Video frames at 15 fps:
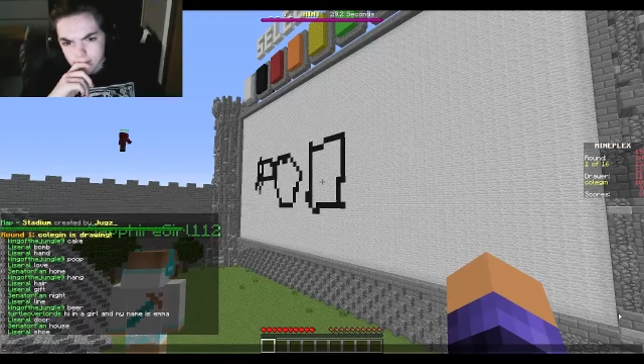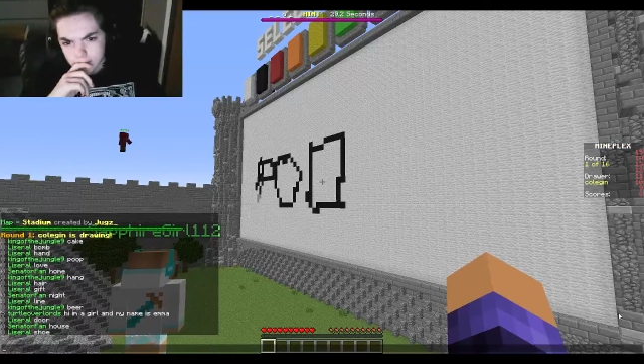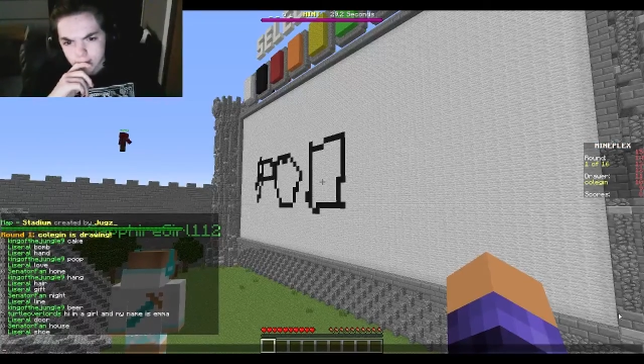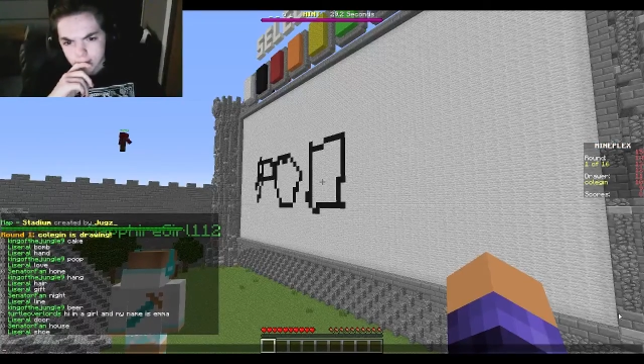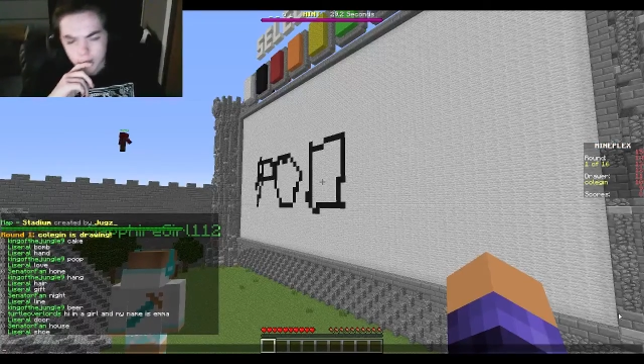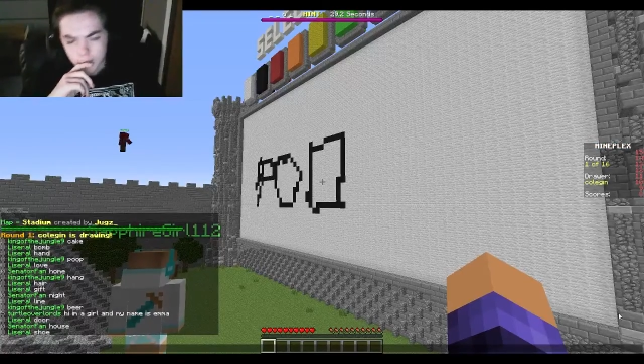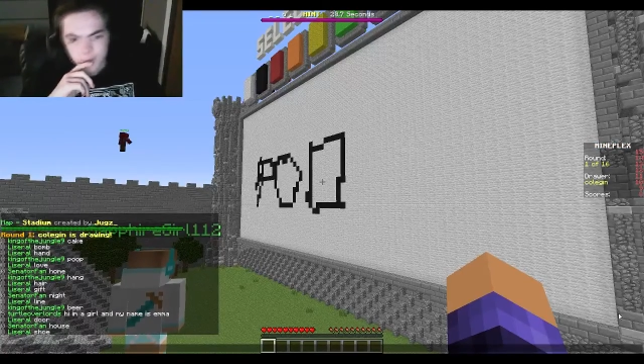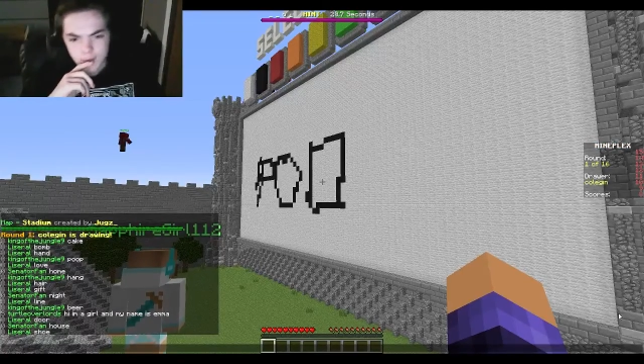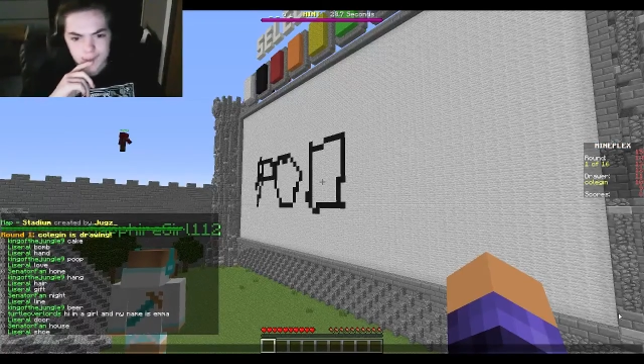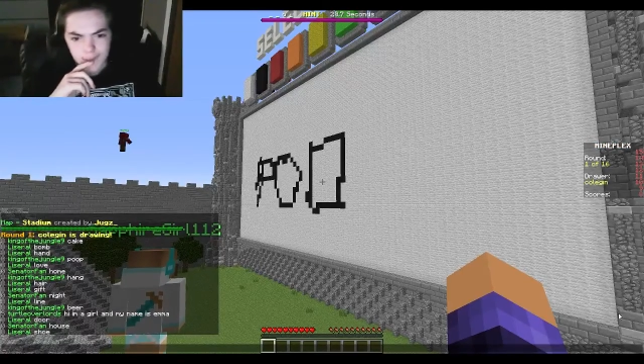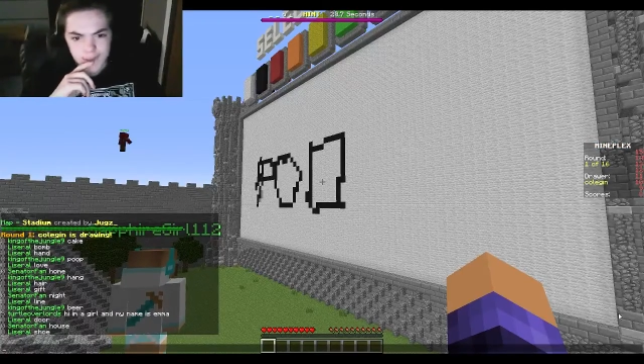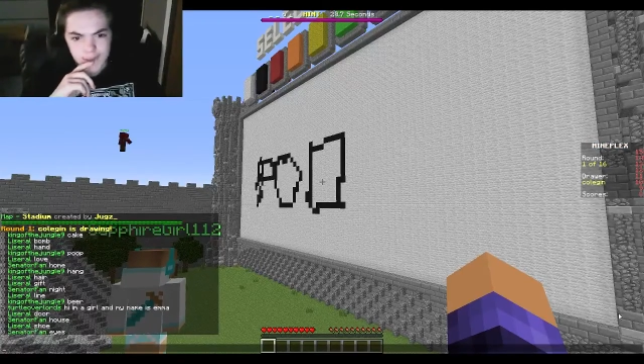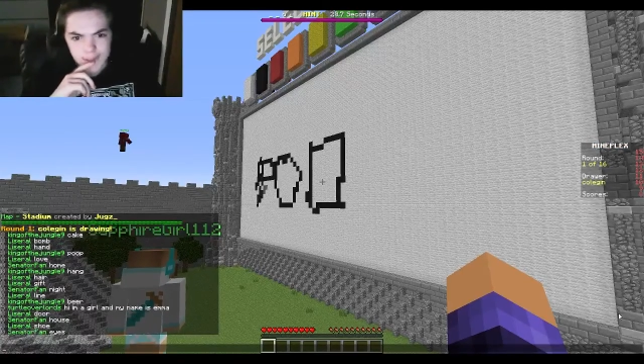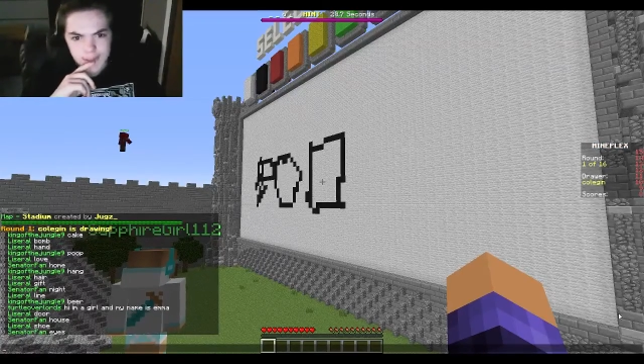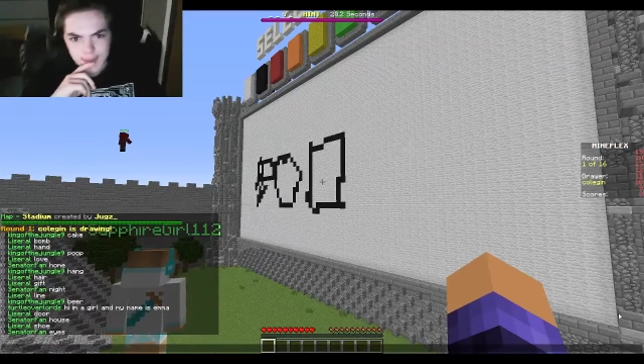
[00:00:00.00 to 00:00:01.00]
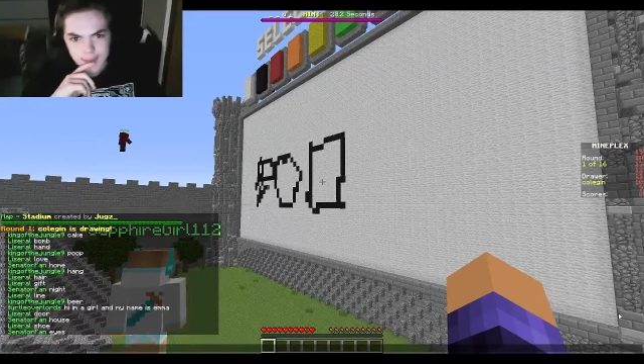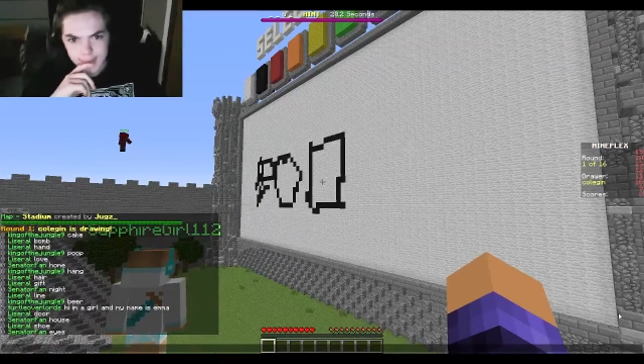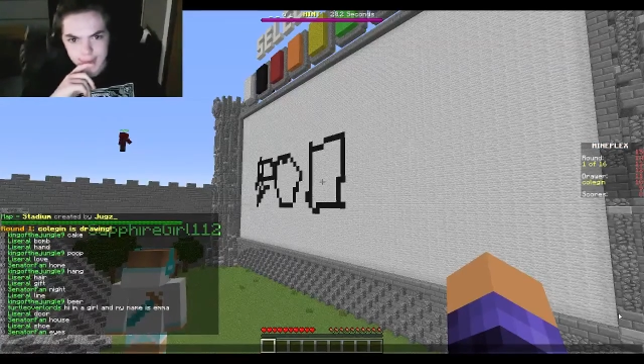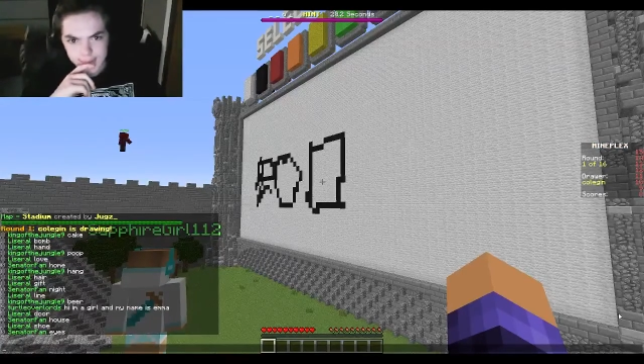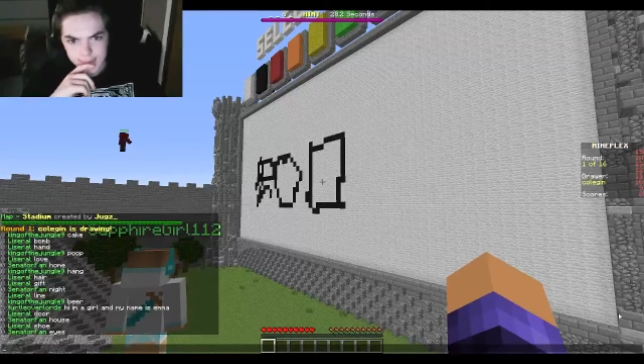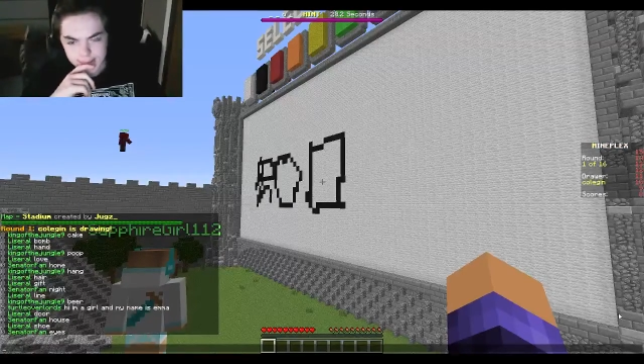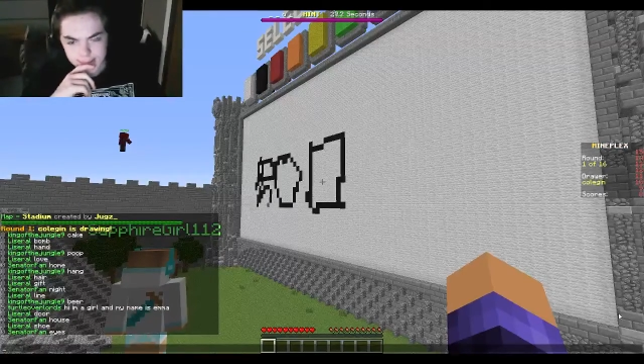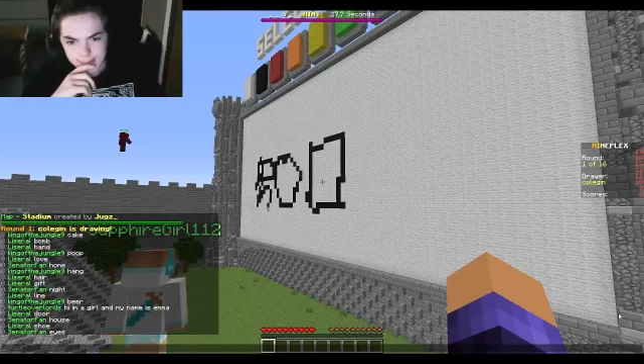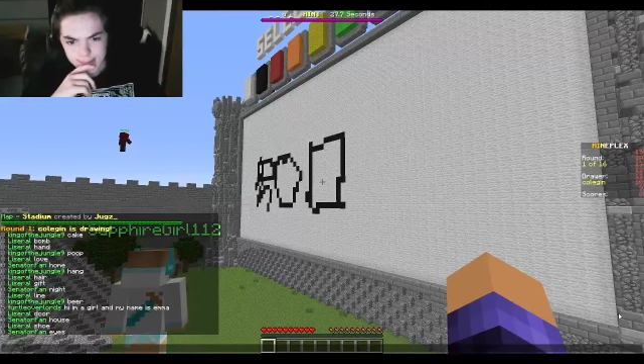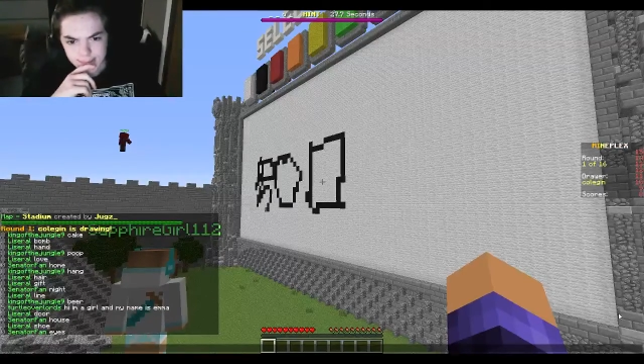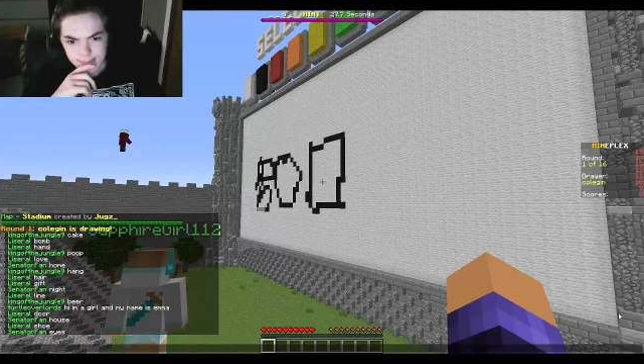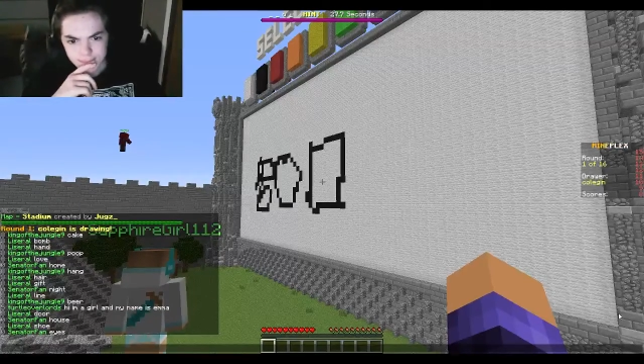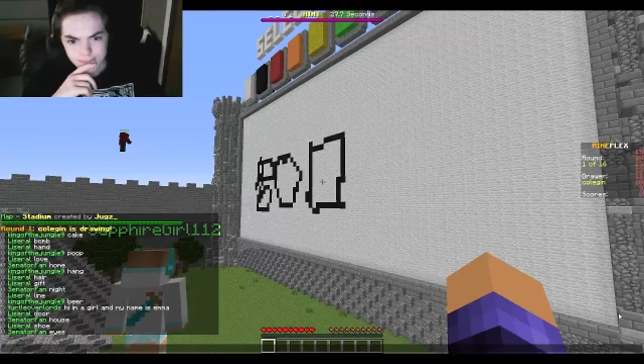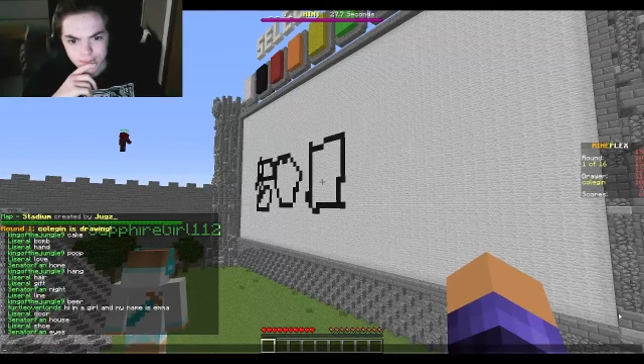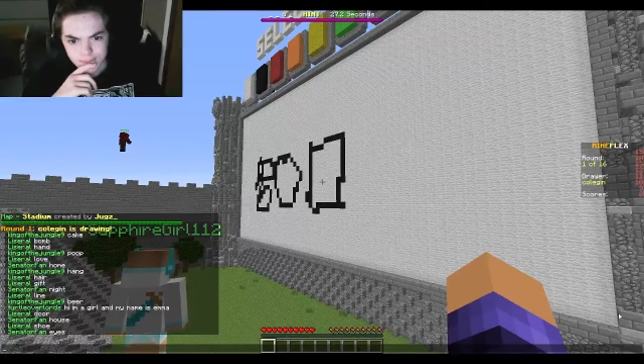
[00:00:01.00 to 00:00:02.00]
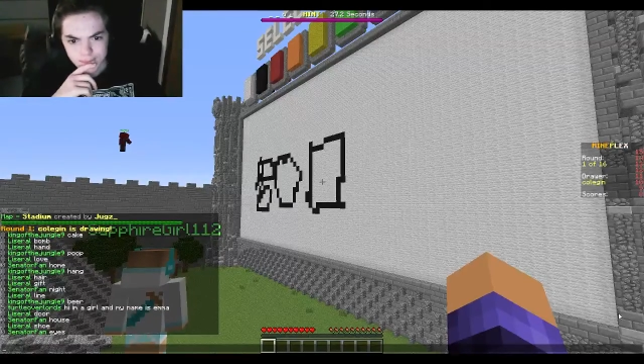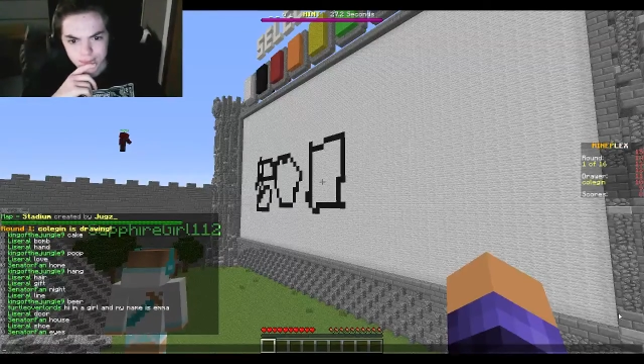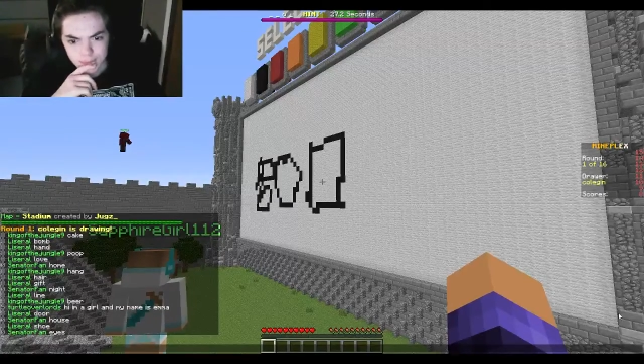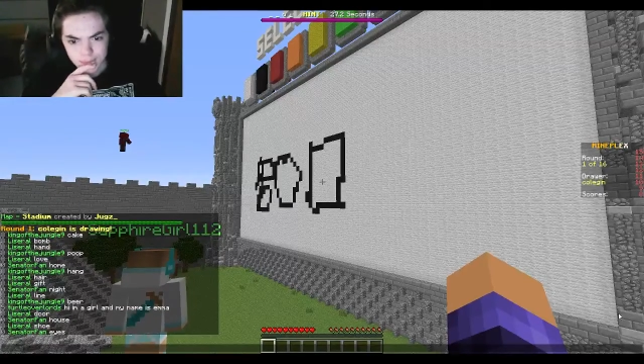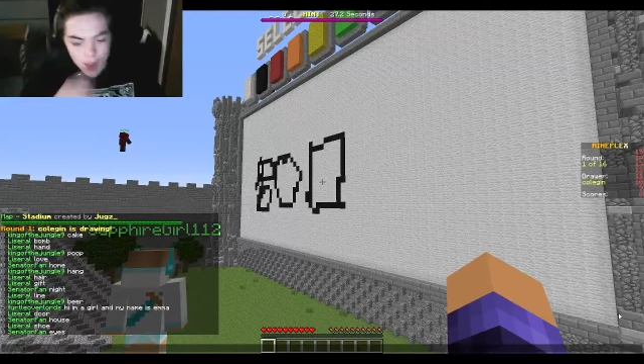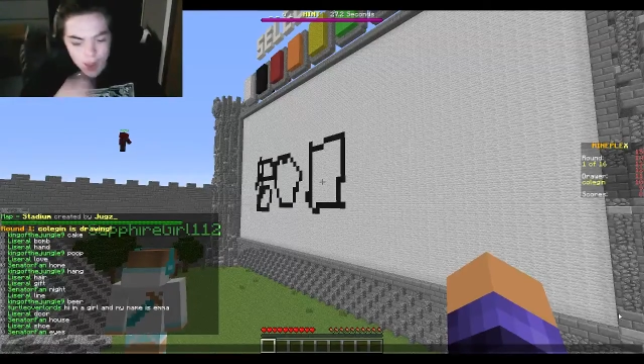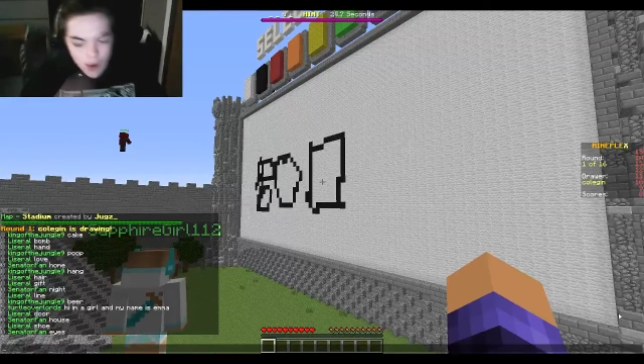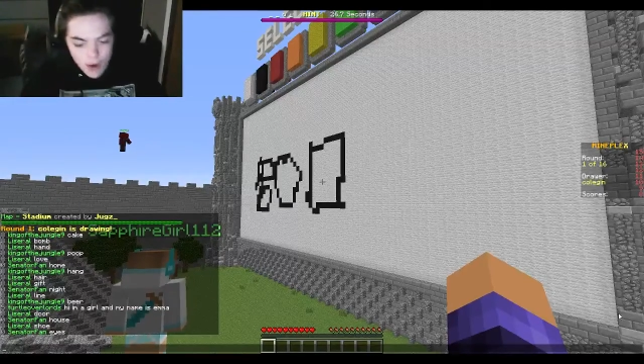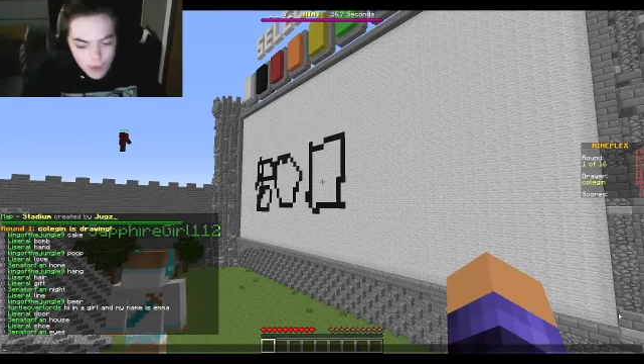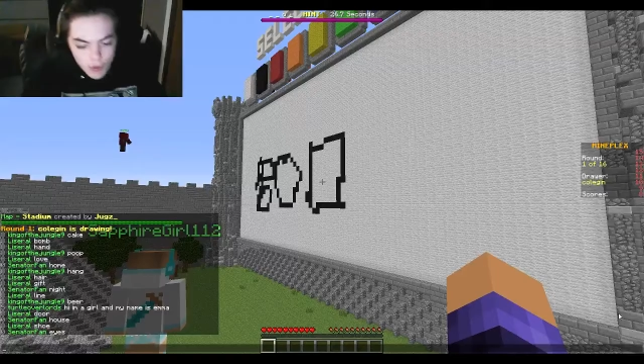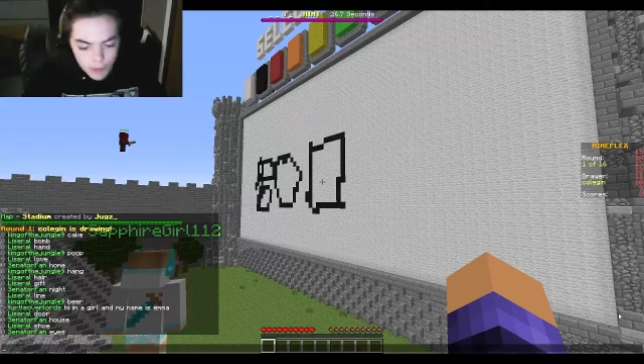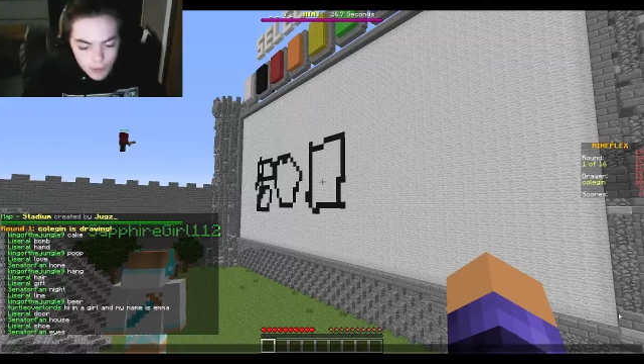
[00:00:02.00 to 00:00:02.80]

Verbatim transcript: What is this? Oh.